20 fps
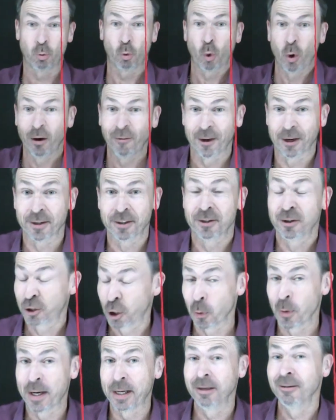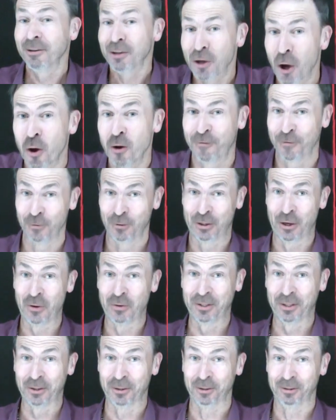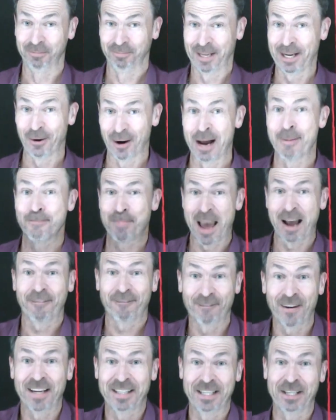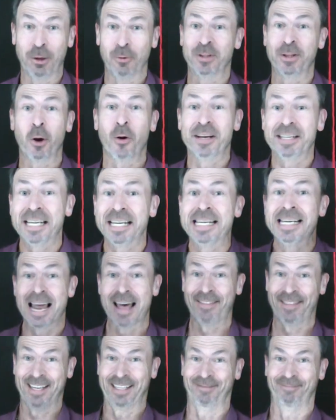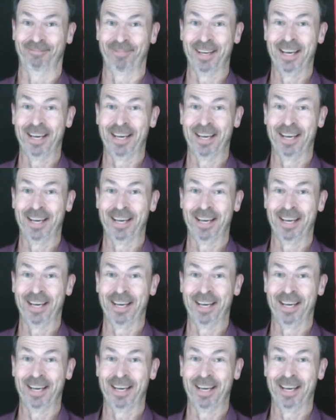equivalent to doing no full turns at all. Here I am back facing you as though I did nothing.